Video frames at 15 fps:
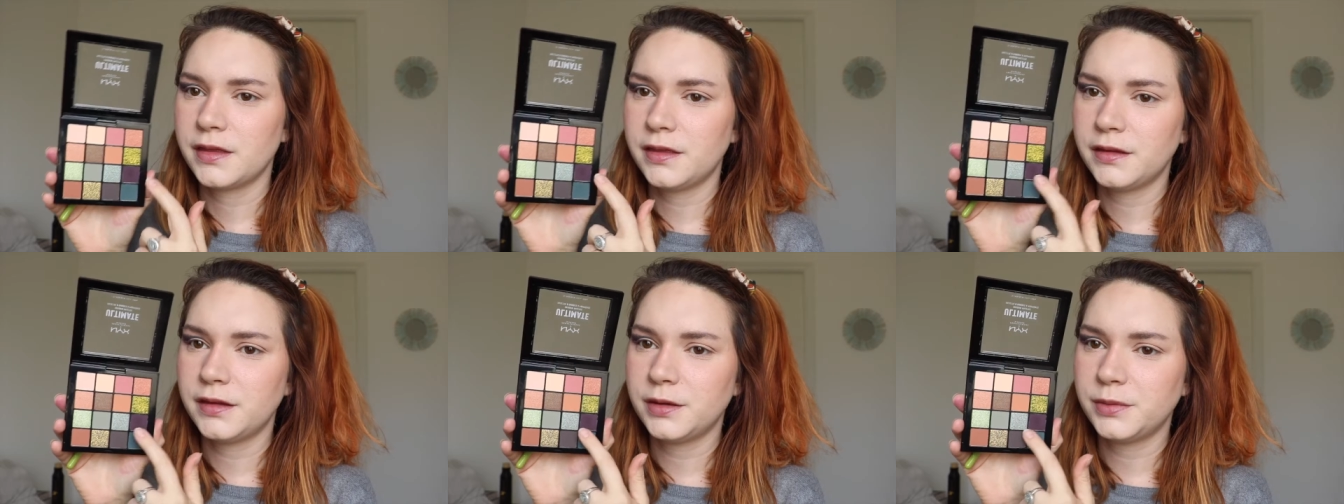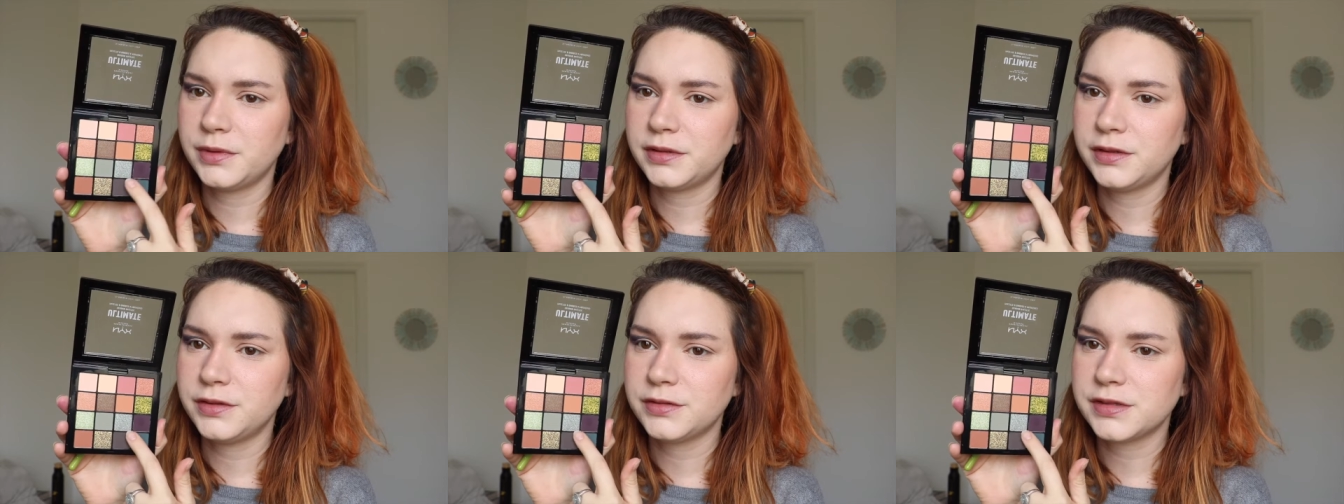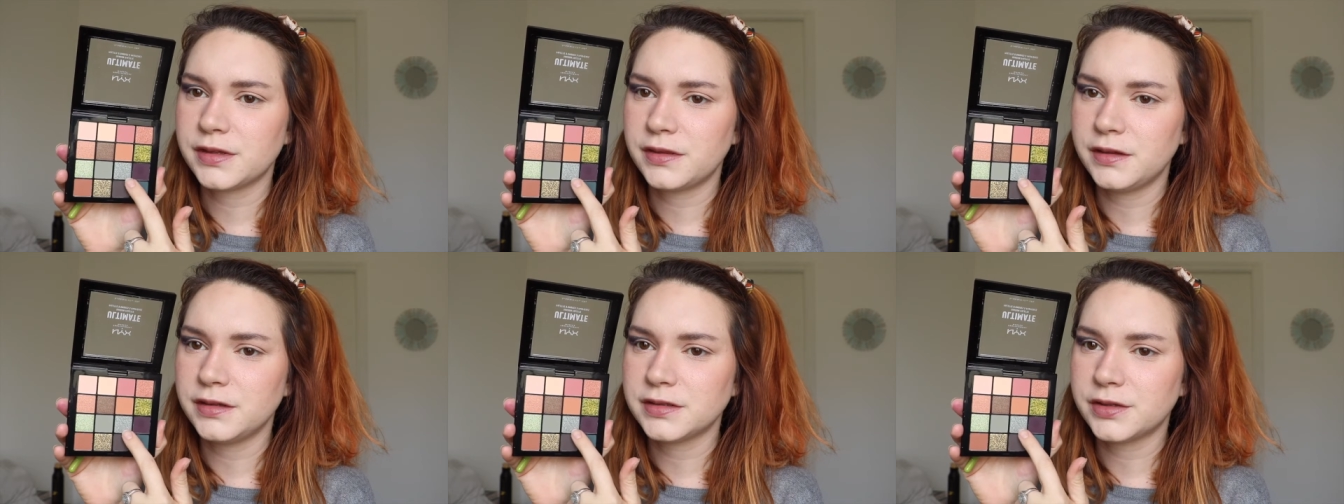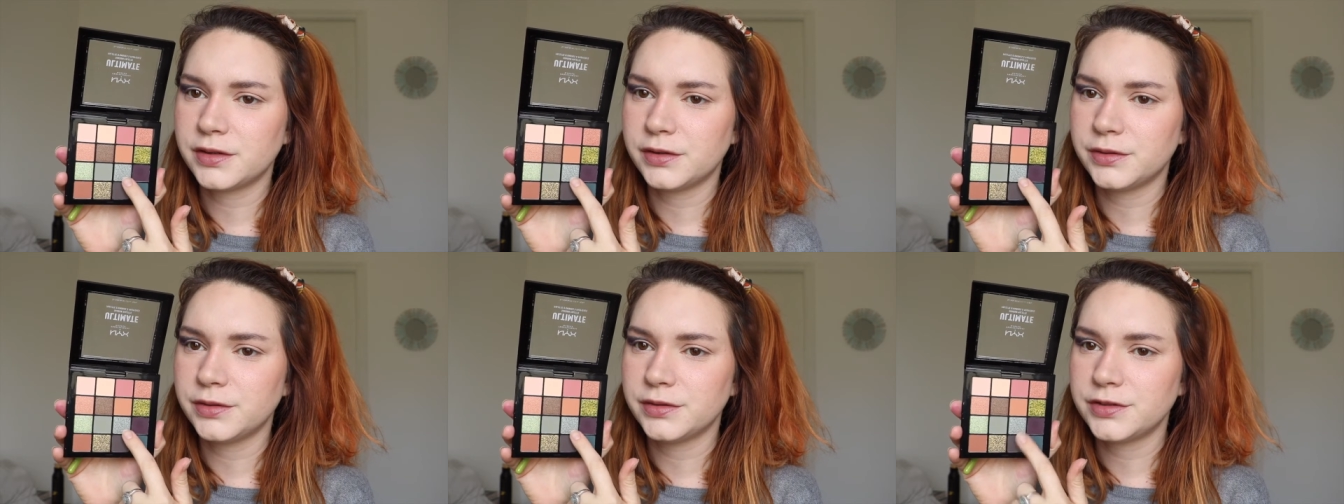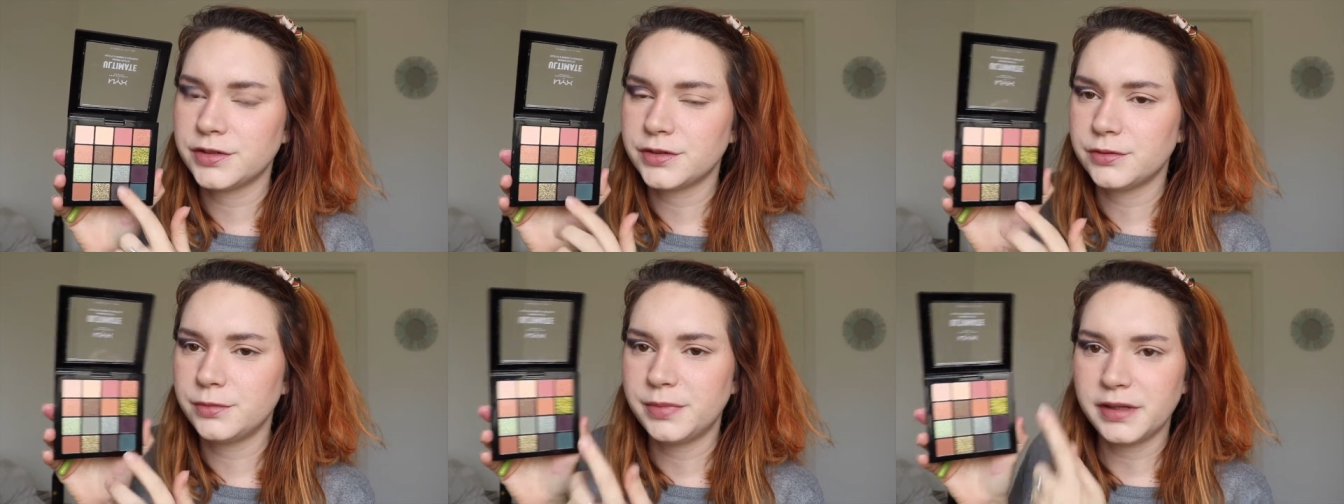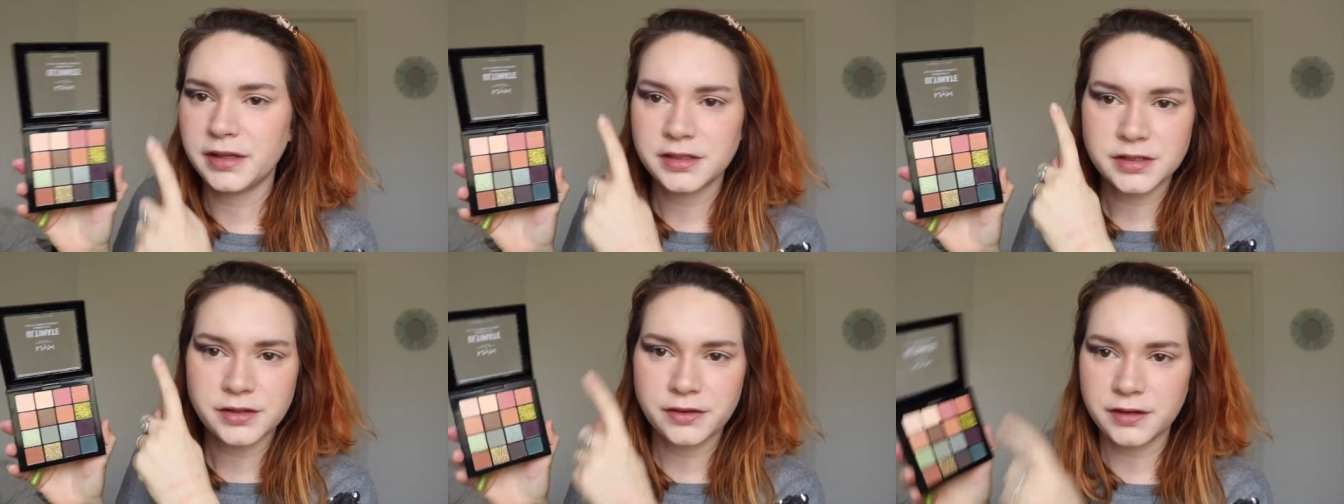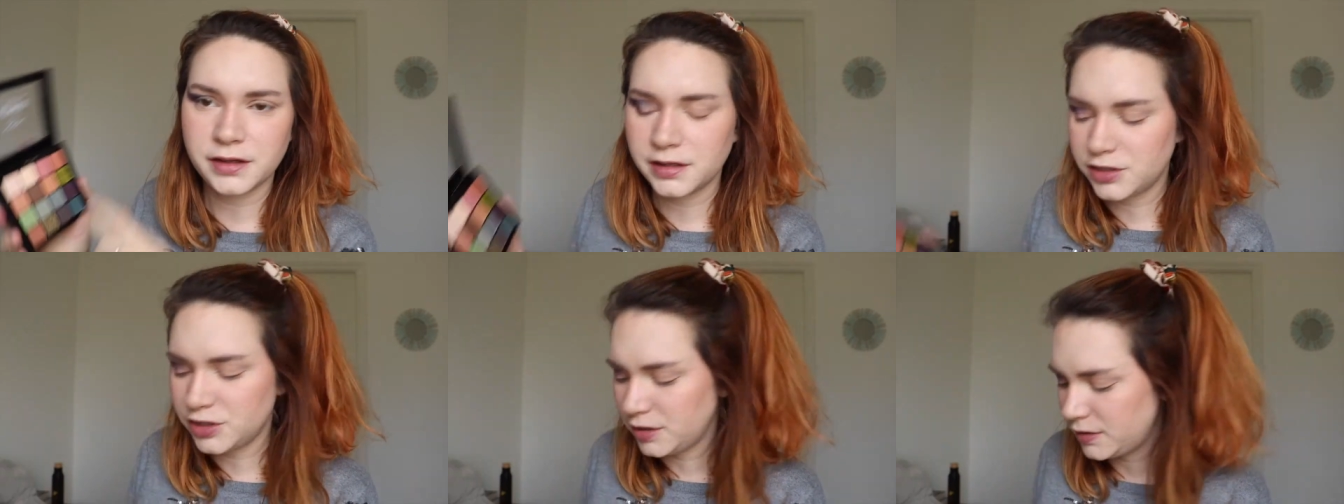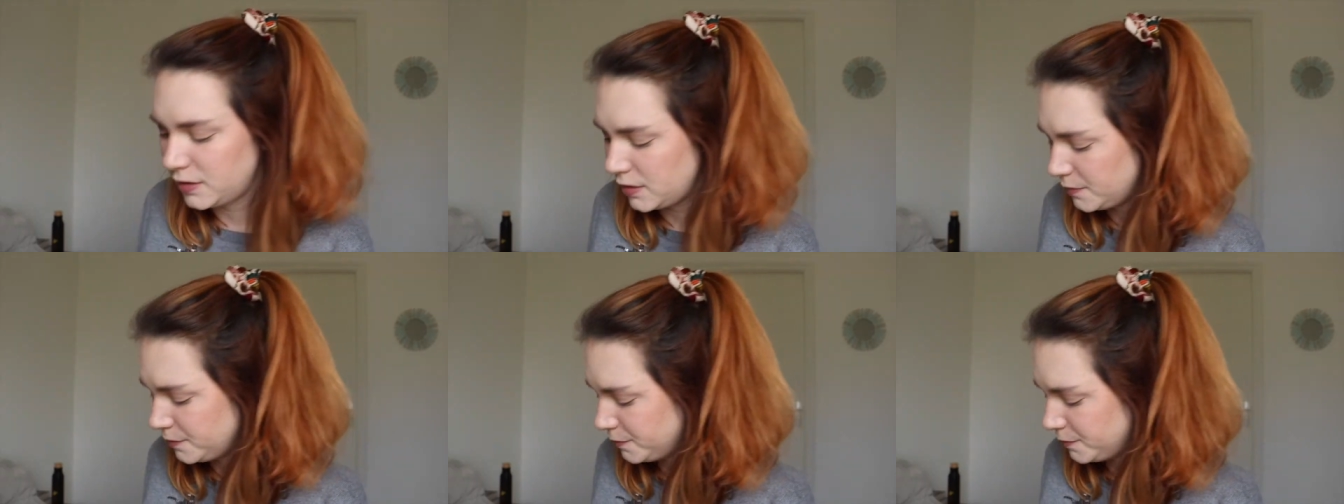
Then I will use this color to blend on the edges.